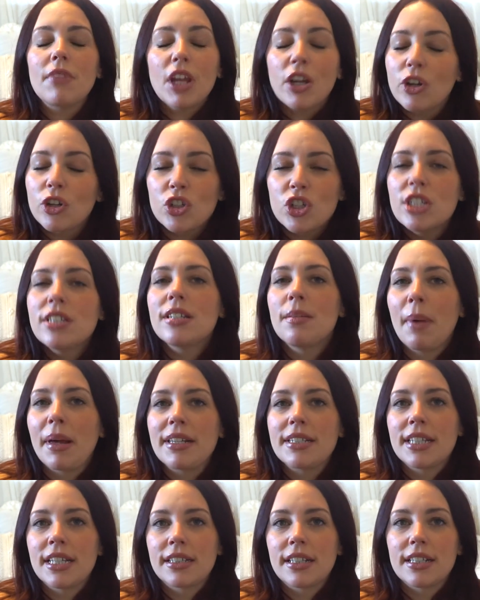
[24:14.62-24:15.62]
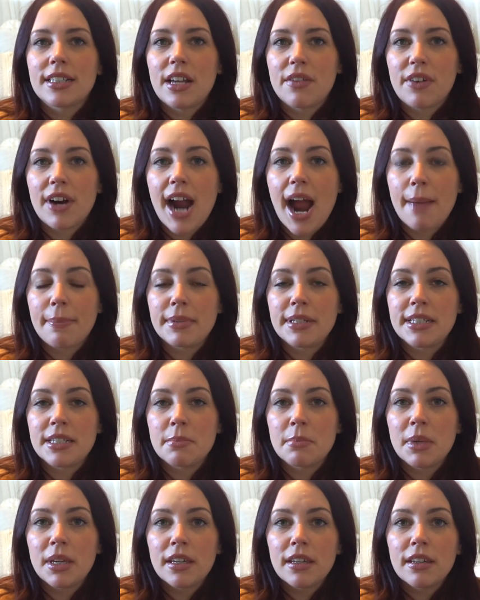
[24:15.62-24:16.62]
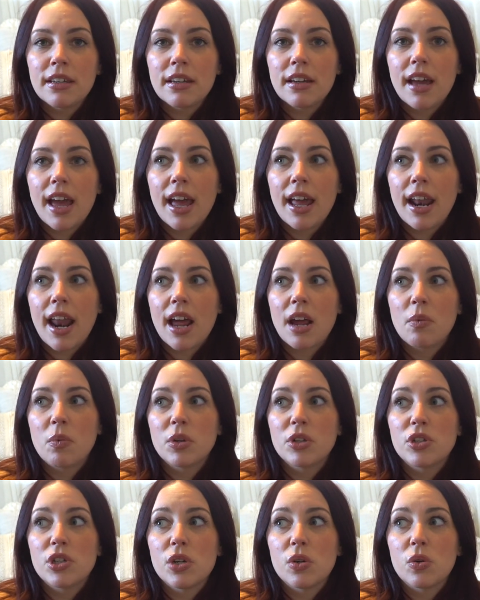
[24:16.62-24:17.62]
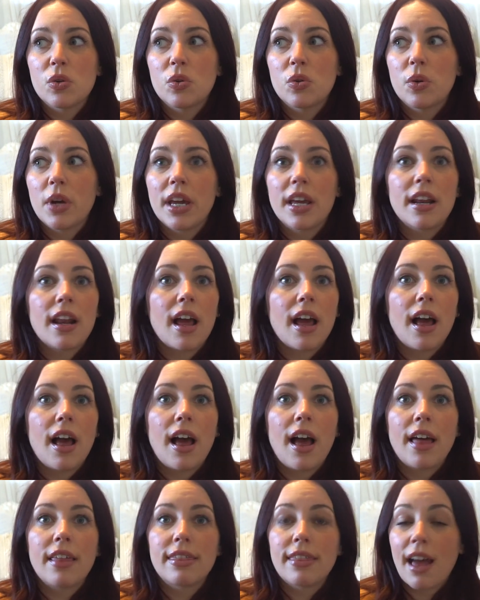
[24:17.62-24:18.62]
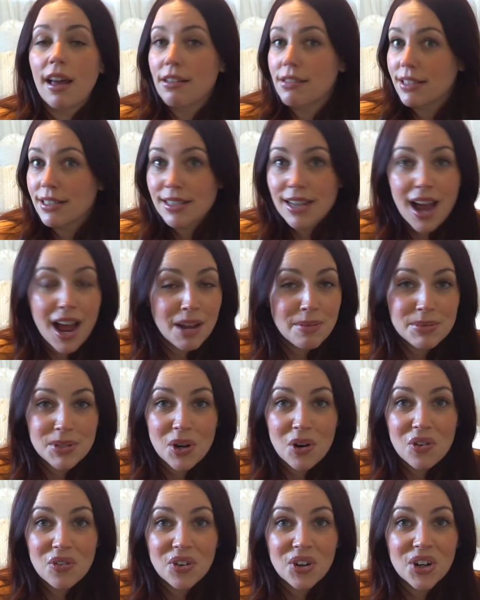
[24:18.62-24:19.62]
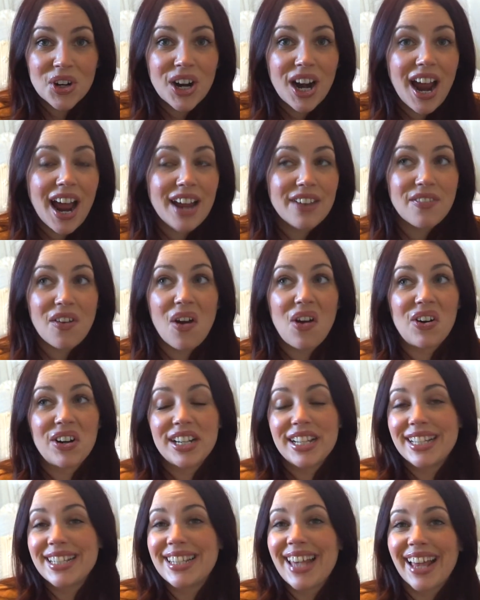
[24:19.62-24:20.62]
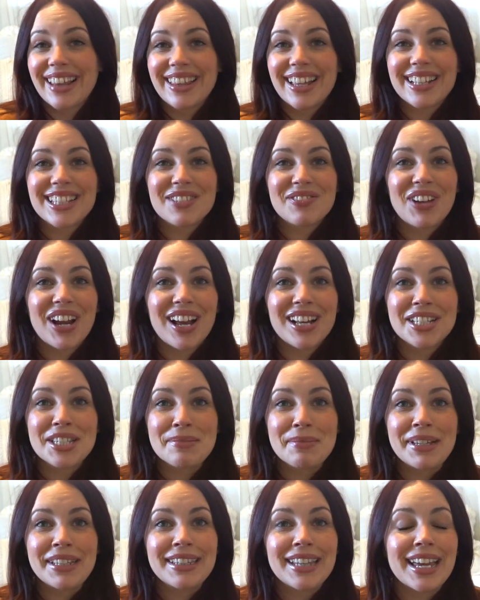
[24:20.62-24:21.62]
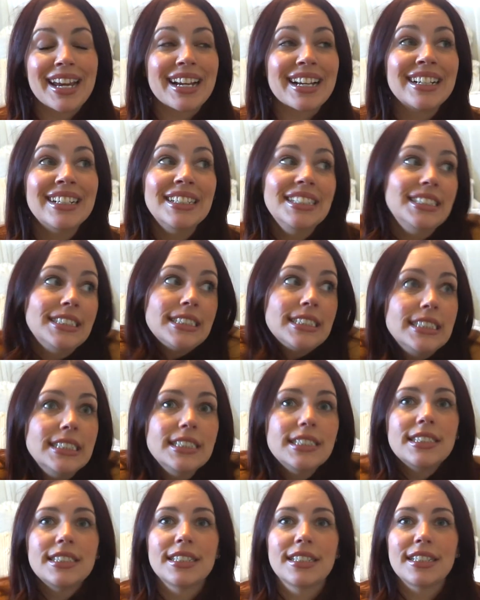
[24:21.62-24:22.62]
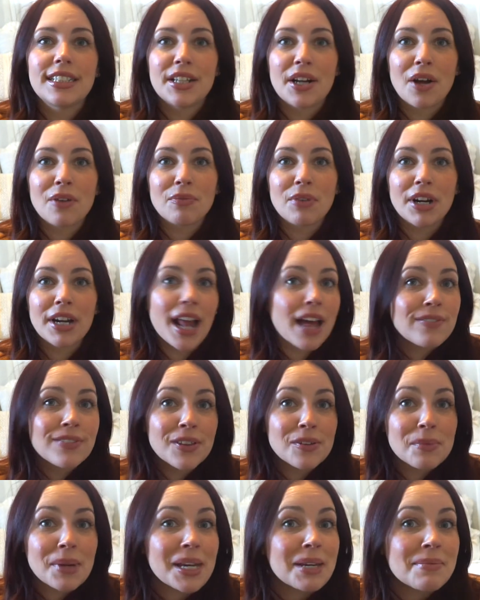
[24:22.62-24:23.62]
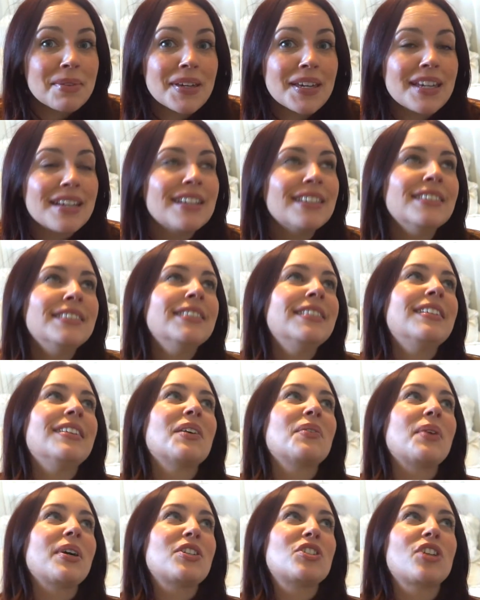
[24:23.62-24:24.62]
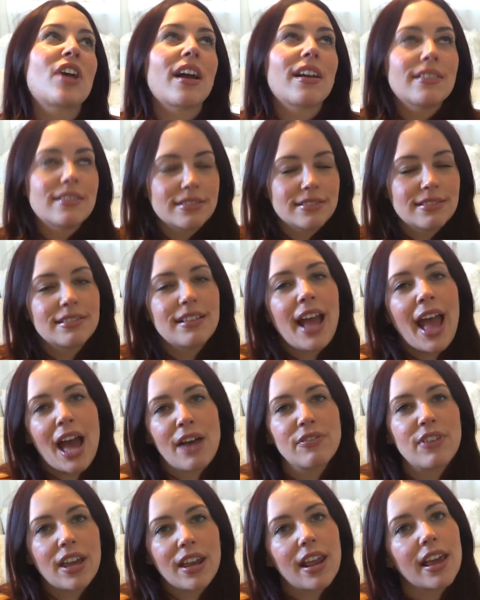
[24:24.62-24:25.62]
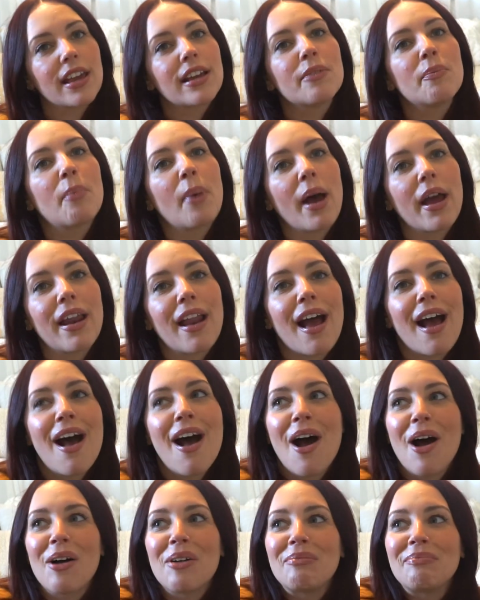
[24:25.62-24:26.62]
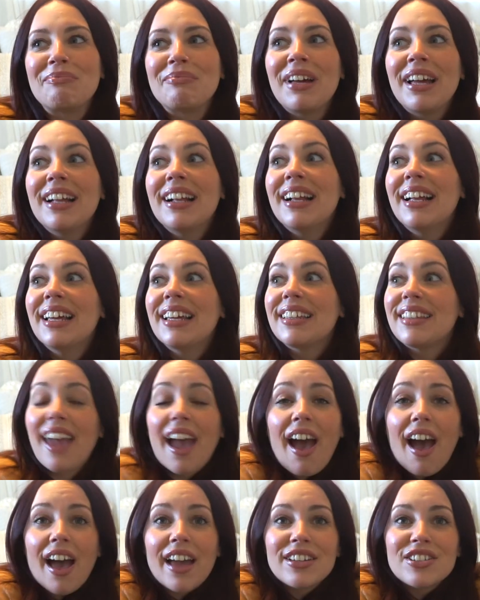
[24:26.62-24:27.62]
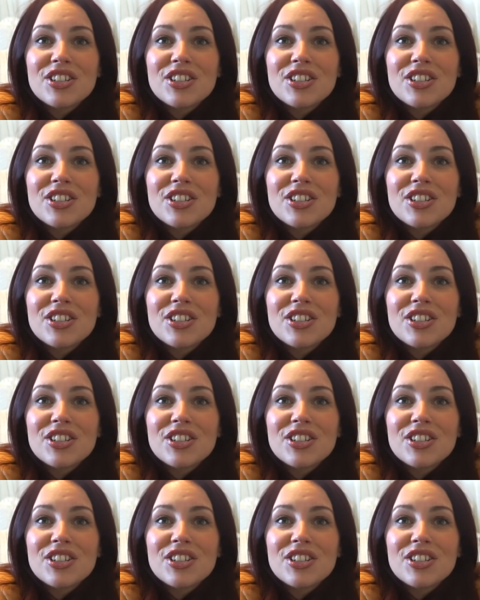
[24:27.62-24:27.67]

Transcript: she's the best thing that's ever happened to me, and I would do it 1,000 times over. I've already said that to my husband, like, you know, I'm ready to have another baby, which, half kidding, but yeah,